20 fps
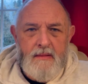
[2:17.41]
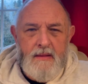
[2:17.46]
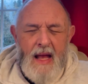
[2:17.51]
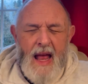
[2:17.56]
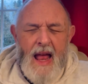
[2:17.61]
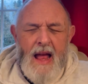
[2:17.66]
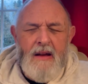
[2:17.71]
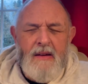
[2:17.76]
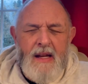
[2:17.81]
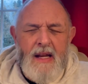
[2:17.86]

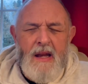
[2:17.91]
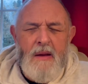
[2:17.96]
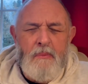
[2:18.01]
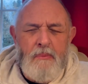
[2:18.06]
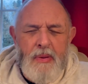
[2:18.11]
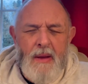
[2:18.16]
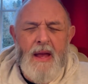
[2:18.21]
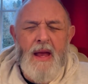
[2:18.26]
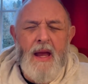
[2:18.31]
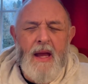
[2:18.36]

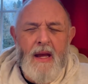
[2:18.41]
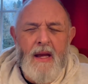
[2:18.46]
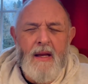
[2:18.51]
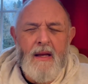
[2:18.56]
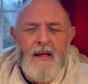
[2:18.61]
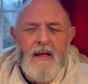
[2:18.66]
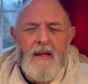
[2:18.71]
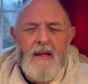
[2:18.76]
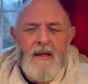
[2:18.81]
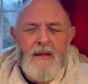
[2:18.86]

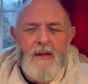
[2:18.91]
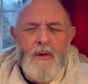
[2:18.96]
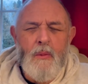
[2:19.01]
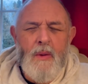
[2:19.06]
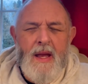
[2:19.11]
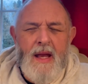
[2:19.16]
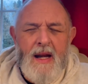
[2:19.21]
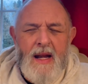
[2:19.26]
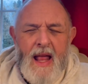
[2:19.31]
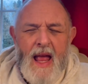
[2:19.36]
that
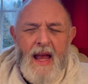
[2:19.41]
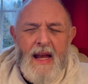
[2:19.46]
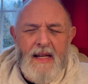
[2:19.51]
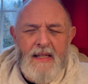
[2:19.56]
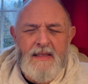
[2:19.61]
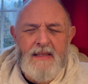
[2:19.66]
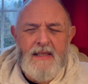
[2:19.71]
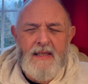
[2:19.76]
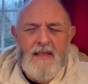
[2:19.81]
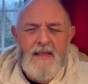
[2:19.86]
we
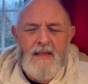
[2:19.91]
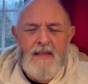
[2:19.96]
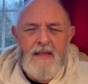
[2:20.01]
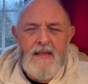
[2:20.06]
elect